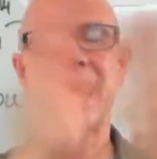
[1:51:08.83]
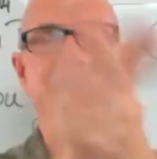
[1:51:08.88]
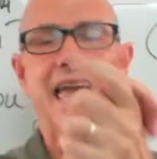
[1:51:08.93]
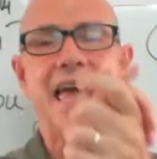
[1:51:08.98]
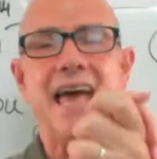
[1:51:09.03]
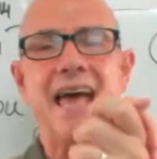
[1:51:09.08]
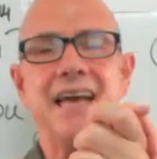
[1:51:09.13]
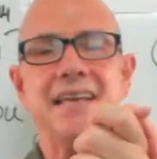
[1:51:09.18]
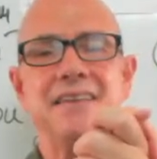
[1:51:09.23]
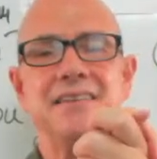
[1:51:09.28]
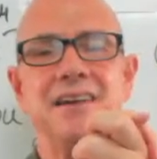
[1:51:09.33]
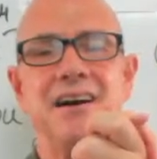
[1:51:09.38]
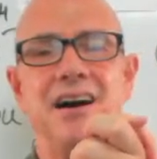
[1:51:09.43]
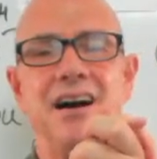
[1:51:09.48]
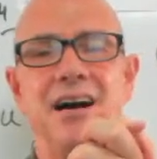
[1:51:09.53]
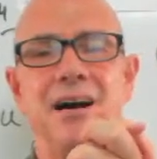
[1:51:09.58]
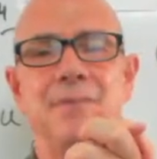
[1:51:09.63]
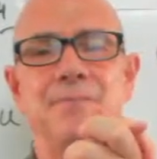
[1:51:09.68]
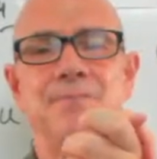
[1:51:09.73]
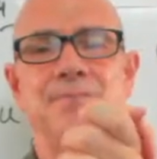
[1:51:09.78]
And
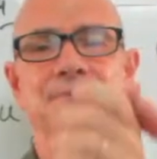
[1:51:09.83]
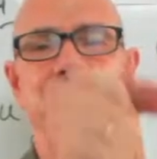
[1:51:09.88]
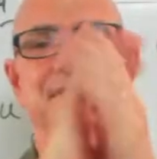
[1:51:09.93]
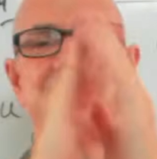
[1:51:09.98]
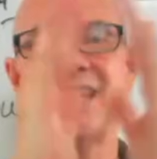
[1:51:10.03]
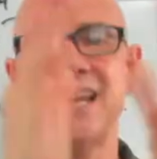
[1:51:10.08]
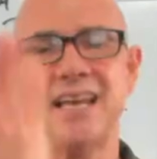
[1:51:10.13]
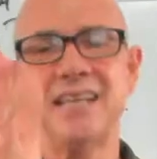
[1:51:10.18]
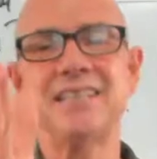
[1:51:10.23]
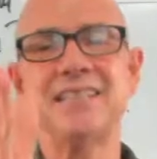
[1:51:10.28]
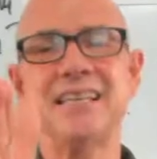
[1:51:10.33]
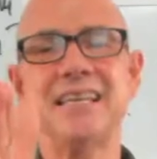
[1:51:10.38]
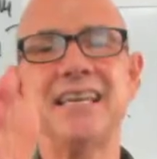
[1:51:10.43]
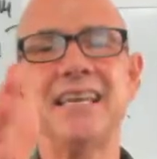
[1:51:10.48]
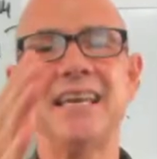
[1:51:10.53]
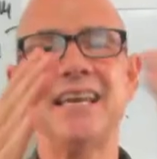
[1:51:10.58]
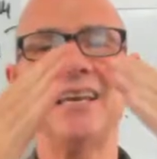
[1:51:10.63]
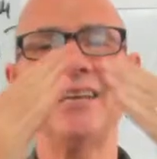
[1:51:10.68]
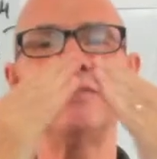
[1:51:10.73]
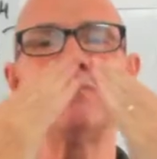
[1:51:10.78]
um, thanks
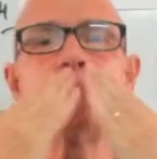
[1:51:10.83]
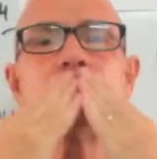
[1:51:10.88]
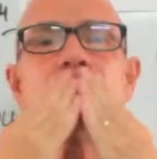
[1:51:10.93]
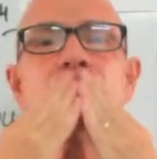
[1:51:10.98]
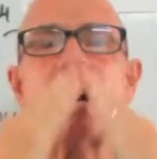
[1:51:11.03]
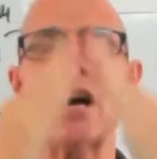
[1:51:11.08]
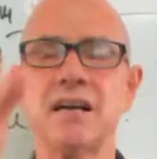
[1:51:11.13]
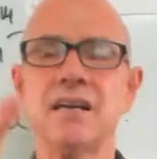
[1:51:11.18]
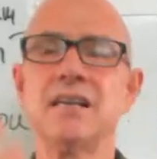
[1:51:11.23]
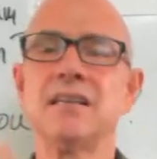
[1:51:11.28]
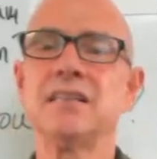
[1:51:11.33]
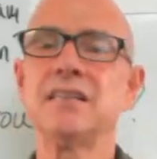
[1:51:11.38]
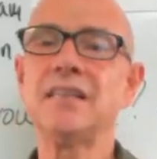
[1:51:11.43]
again. Mwah.